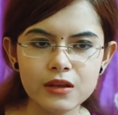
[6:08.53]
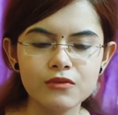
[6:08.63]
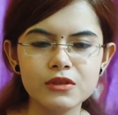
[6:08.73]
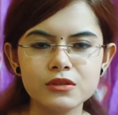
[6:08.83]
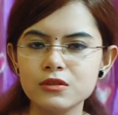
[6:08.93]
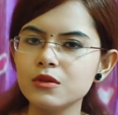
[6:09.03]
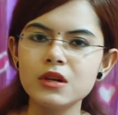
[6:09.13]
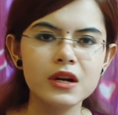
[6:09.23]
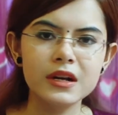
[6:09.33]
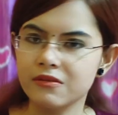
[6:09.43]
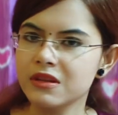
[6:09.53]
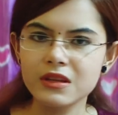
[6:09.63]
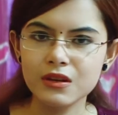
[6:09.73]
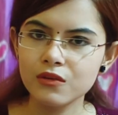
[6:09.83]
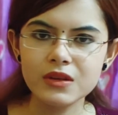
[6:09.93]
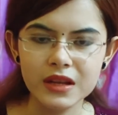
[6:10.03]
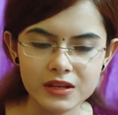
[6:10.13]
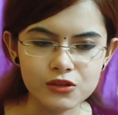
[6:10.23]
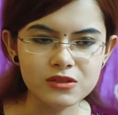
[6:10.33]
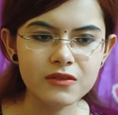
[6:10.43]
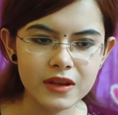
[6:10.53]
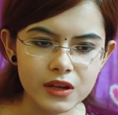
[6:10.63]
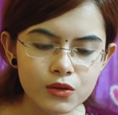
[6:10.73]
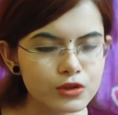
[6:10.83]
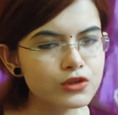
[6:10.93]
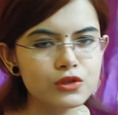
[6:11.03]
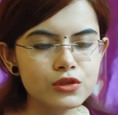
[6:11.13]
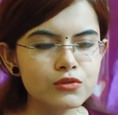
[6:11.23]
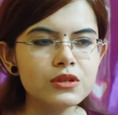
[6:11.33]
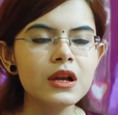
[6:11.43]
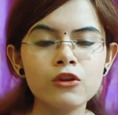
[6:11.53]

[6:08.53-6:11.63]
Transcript: Obviously, you will learn everything over there. So it's a very good institute.